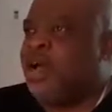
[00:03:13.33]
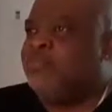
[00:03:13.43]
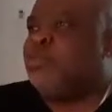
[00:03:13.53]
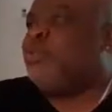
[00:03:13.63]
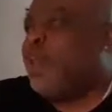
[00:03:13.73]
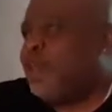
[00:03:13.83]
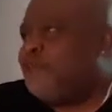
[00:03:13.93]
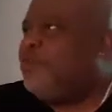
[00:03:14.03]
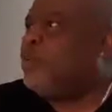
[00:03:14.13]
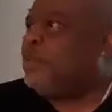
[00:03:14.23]
Boudin,
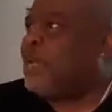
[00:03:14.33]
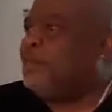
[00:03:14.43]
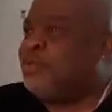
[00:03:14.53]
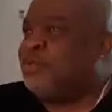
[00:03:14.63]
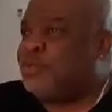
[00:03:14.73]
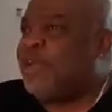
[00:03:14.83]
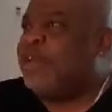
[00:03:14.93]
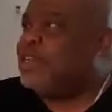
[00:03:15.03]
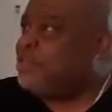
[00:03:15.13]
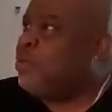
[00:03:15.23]
for example,
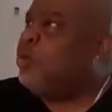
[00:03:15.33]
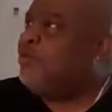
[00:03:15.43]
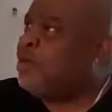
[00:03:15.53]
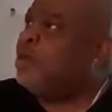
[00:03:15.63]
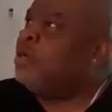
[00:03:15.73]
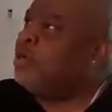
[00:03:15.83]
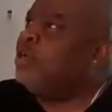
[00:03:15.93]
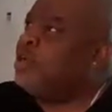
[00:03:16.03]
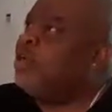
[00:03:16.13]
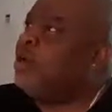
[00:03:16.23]
Boudin is more of
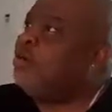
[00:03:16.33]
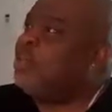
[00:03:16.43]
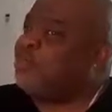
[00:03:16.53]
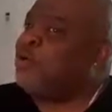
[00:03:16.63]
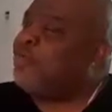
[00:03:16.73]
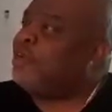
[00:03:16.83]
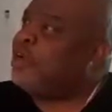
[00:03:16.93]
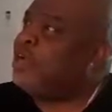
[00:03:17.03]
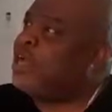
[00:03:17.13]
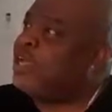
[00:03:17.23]

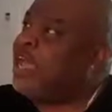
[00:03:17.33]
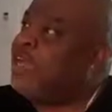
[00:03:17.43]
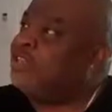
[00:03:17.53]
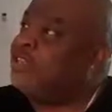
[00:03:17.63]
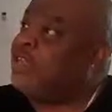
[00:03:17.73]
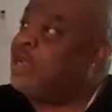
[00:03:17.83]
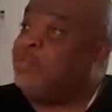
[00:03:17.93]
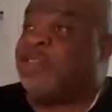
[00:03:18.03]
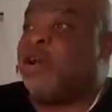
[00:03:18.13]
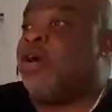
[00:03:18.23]
a Cajun thing,
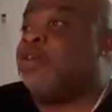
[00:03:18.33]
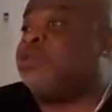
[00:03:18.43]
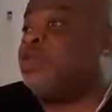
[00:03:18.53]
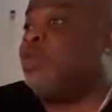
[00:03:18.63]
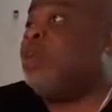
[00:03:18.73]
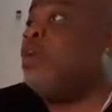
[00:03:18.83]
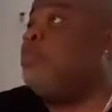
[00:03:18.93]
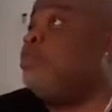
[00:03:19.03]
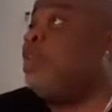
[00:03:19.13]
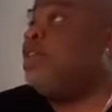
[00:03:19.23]
but there are some Creole
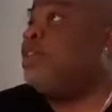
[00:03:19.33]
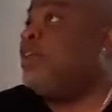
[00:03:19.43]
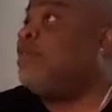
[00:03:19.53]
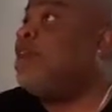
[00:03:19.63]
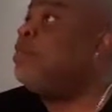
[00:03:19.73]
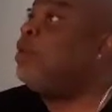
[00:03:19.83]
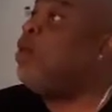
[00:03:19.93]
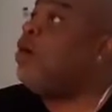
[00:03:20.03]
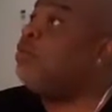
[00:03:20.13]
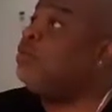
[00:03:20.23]
boudin that have come
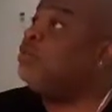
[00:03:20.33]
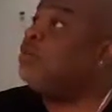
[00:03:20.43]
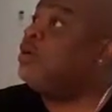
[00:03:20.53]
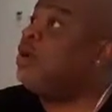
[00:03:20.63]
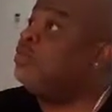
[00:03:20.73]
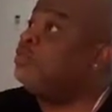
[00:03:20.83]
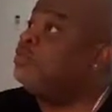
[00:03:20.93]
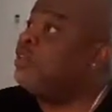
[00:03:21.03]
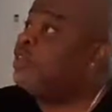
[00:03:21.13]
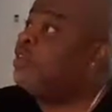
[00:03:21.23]
along,
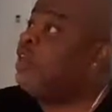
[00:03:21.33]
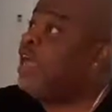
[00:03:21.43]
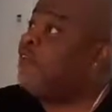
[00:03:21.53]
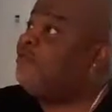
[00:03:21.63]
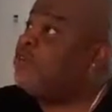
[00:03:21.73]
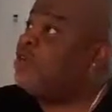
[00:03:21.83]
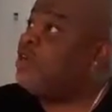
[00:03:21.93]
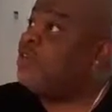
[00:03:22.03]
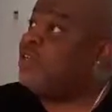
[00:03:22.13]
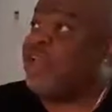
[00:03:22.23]
within the last few
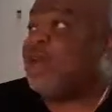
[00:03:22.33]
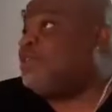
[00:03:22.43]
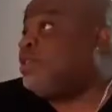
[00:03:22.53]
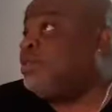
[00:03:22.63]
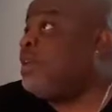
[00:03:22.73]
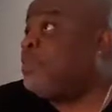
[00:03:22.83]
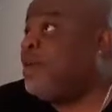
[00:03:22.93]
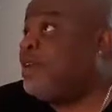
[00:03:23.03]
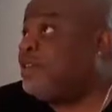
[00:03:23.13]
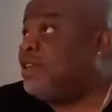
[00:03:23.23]
years that are absolutely
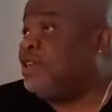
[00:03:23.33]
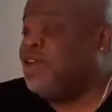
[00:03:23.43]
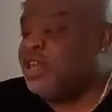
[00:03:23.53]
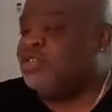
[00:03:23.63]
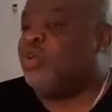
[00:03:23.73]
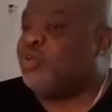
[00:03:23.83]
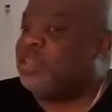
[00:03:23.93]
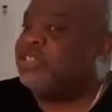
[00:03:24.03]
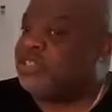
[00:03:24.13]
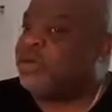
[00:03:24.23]
amazing. So it
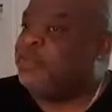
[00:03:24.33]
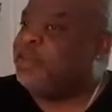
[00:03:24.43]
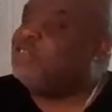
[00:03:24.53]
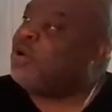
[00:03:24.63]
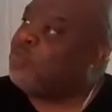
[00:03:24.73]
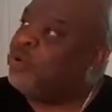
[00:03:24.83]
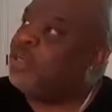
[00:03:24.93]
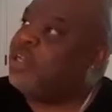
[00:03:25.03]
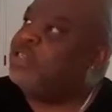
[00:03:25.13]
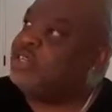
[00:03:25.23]
really just depends on what
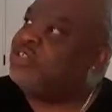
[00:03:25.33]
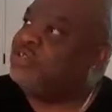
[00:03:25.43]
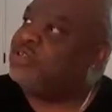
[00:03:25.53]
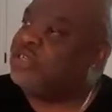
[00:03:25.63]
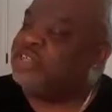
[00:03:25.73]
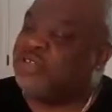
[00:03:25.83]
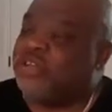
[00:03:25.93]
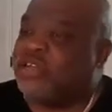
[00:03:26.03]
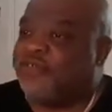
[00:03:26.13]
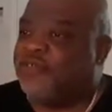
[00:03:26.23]
it is that you're
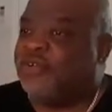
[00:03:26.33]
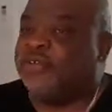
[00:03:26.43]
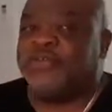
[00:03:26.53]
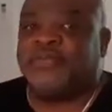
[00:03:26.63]
looking for.